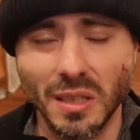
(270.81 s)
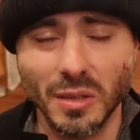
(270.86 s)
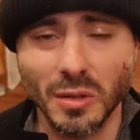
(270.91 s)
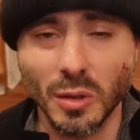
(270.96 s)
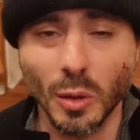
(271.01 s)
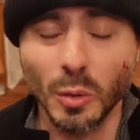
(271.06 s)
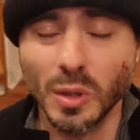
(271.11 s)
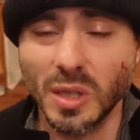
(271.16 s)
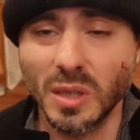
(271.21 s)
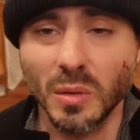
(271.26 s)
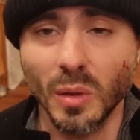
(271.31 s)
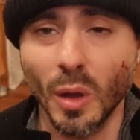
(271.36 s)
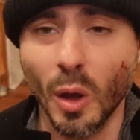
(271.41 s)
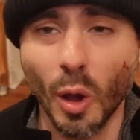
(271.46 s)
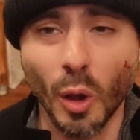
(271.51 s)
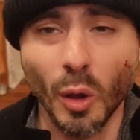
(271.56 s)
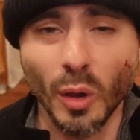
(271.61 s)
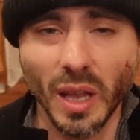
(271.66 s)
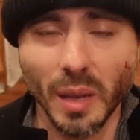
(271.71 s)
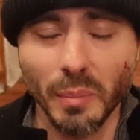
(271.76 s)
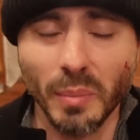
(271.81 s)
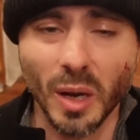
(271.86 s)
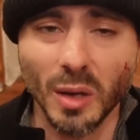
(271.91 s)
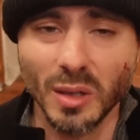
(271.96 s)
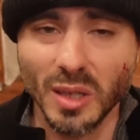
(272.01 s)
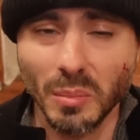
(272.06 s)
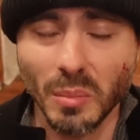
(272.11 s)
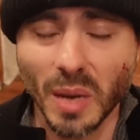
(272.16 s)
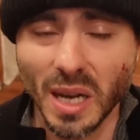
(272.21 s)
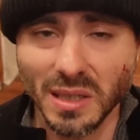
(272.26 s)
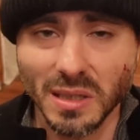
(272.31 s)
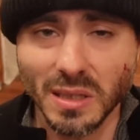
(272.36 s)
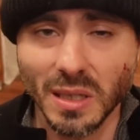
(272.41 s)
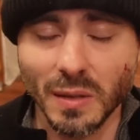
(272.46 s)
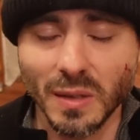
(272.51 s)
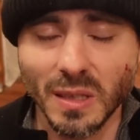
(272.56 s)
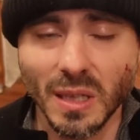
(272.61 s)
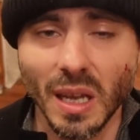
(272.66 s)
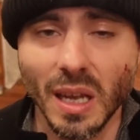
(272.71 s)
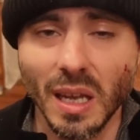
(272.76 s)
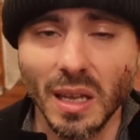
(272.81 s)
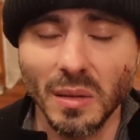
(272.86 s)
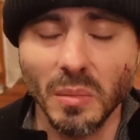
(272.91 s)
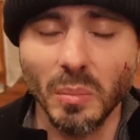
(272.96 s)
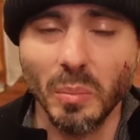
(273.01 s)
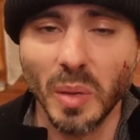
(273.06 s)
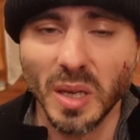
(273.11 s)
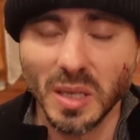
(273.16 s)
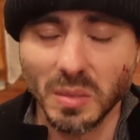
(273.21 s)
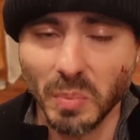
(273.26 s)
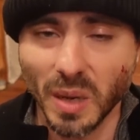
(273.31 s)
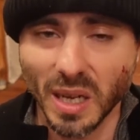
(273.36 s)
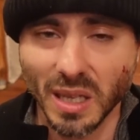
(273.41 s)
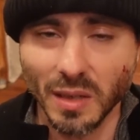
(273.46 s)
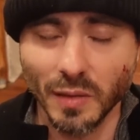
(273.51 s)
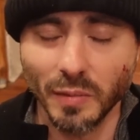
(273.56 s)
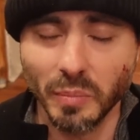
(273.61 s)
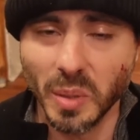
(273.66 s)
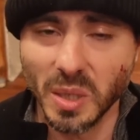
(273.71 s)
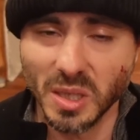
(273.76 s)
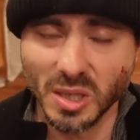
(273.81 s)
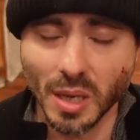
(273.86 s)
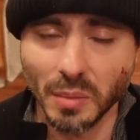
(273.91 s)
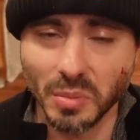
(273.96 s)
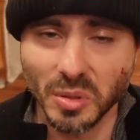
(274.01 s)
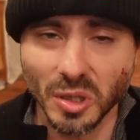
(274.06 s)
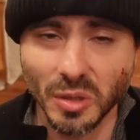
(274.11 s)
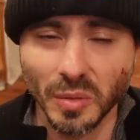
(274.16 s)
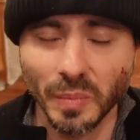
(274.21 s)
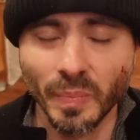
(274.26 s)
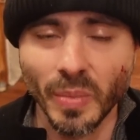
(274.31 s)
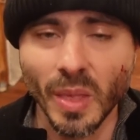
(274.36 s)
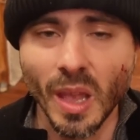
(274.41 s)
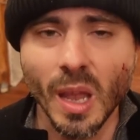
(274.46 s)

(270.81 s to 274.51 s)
So it's all about the mindset and perspective, perception.